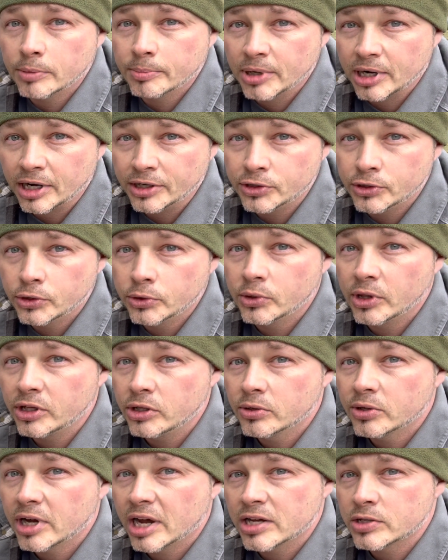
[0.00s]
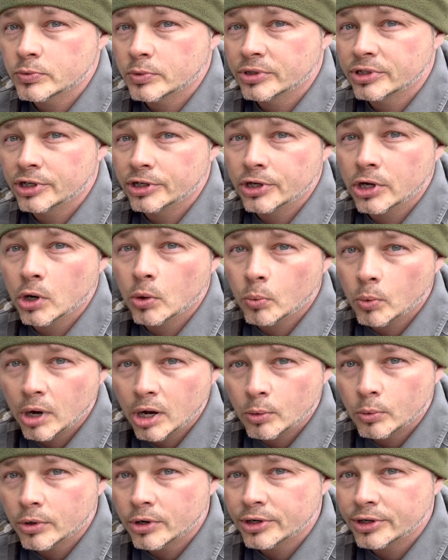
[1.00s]
but I knew that you guys wanted to know
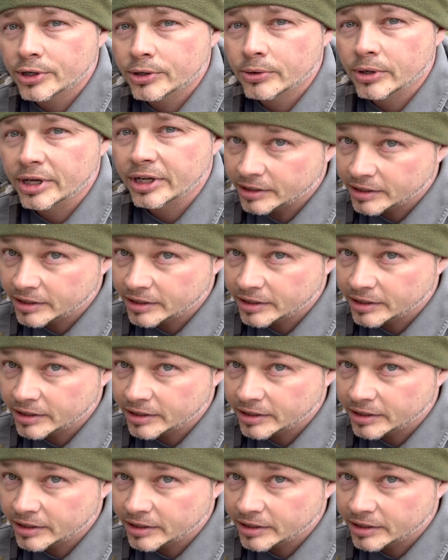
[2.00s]
what we're doing,